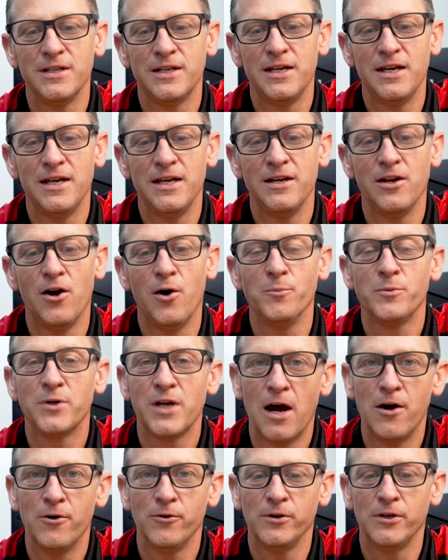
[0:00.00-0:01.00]
the kit. I'm
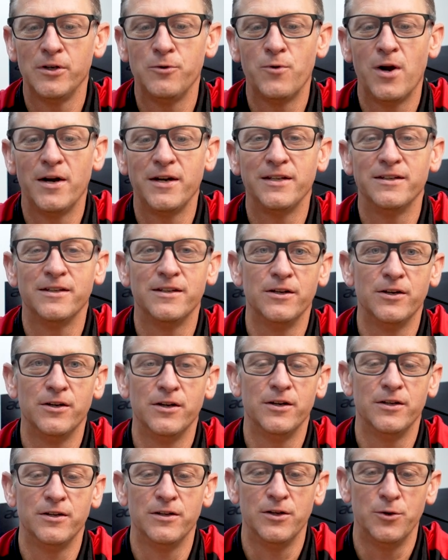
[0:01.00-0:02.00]
currently running
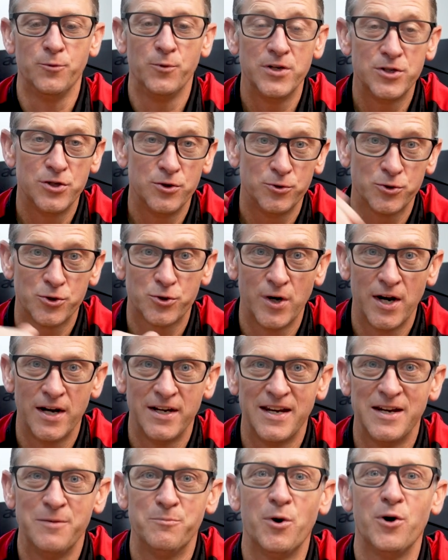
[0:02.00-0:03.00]
the original Tread
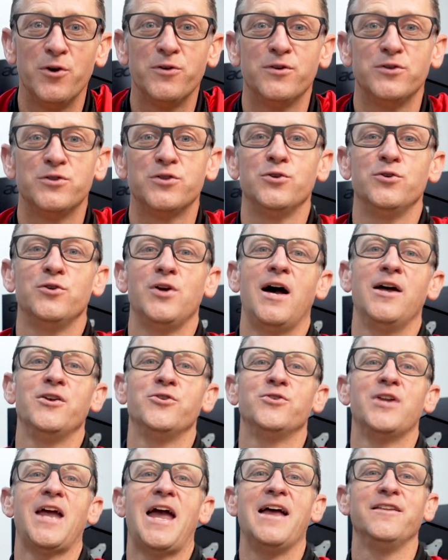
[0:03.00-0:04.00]
in both the
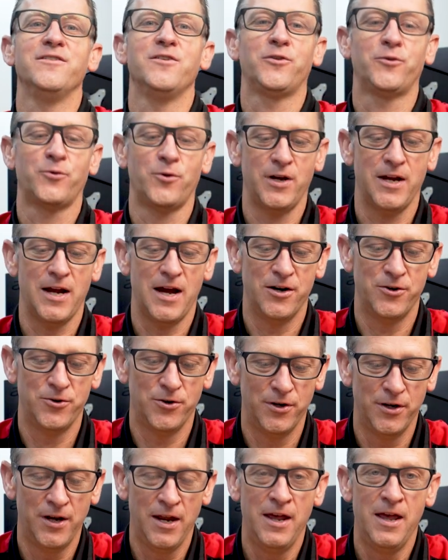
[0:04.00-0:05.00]
200 and the
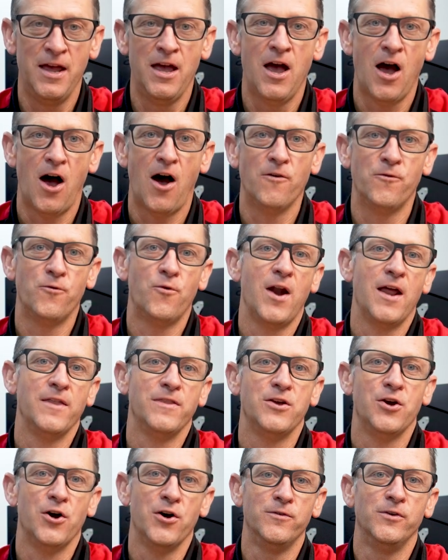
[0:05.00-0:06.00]
300. I've ran
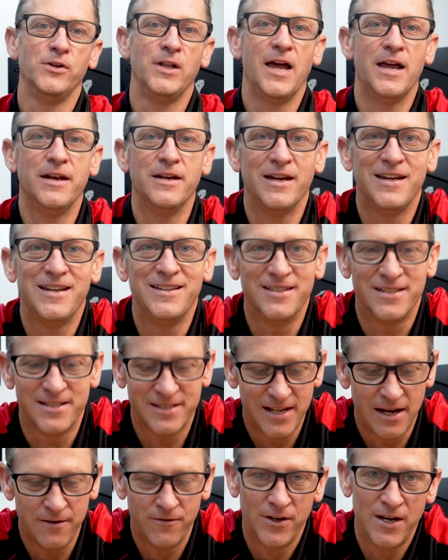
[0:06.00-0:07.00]
the Overlander in the
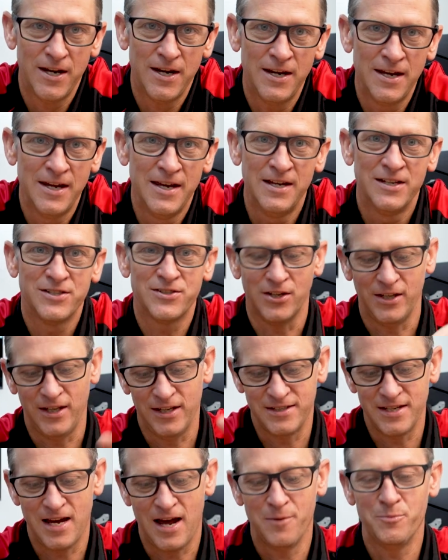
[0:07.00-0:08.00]
70. So
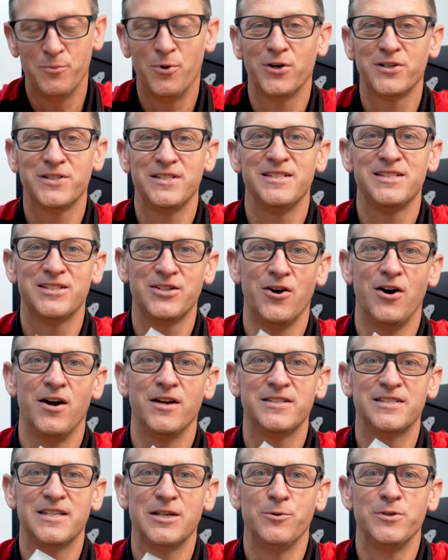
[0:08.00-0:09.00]
let's unbox this guy,
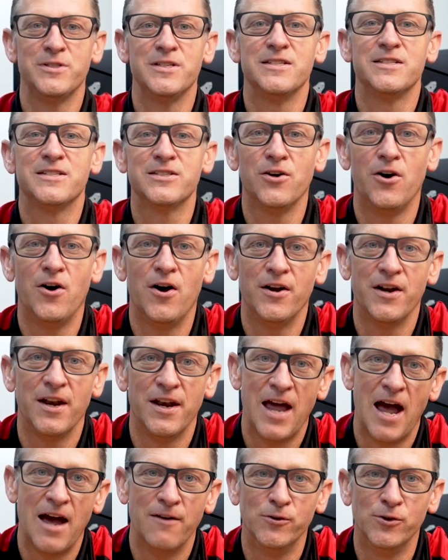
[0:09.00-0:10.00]
see what's inside, and
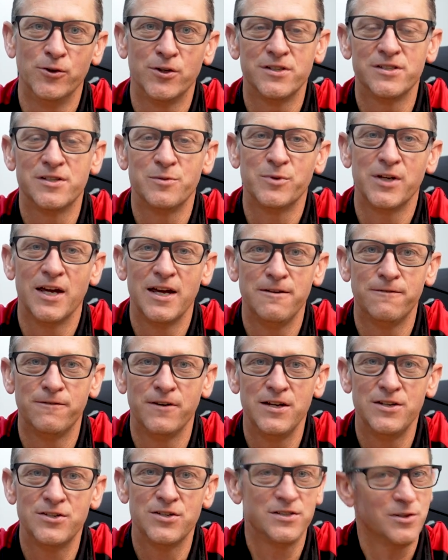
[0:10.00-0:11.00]
have a look at some key
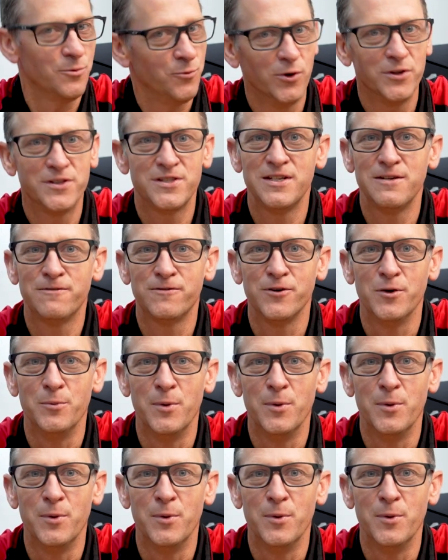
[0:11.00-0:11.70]
features and what's different